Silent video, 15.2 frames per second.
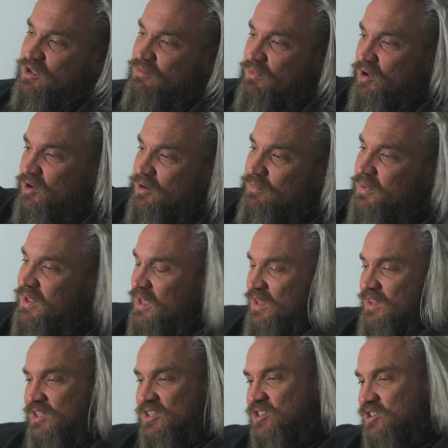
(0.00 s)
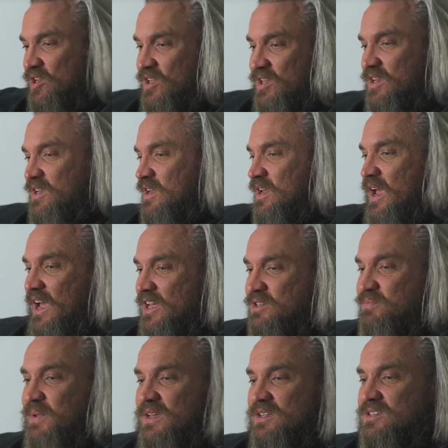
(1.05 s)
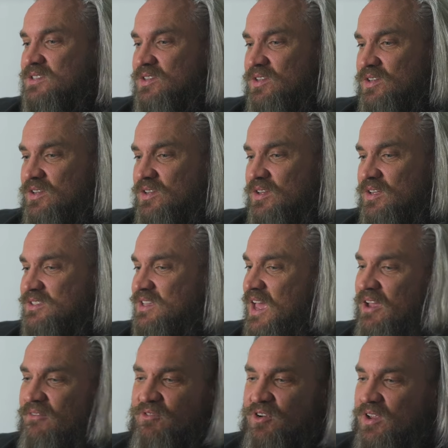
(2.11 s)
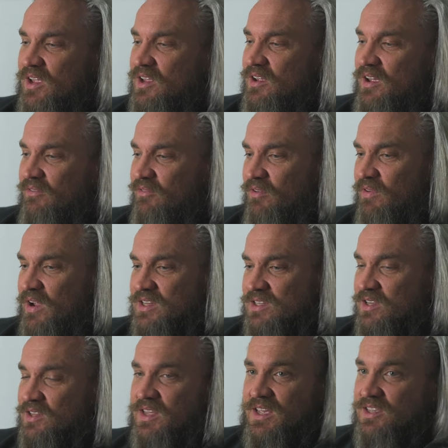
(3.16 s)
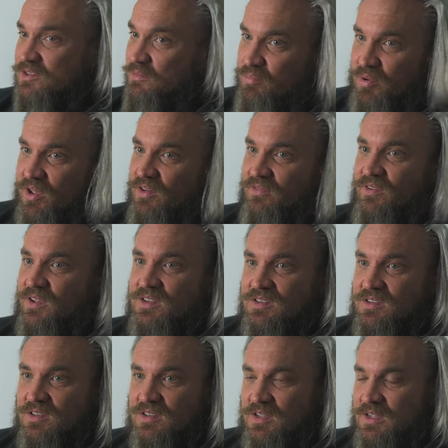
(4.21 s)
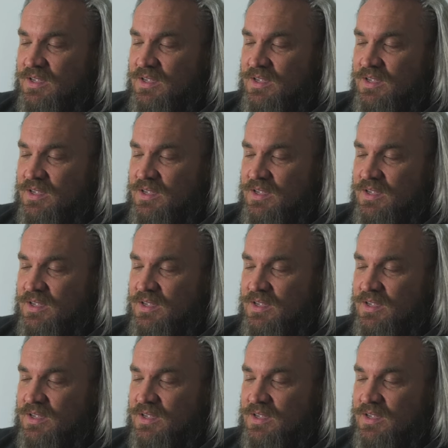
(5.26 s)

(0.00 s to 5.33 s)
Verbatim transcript: you might not be. There's certain aspects to to every every wrestler that isn't perfect,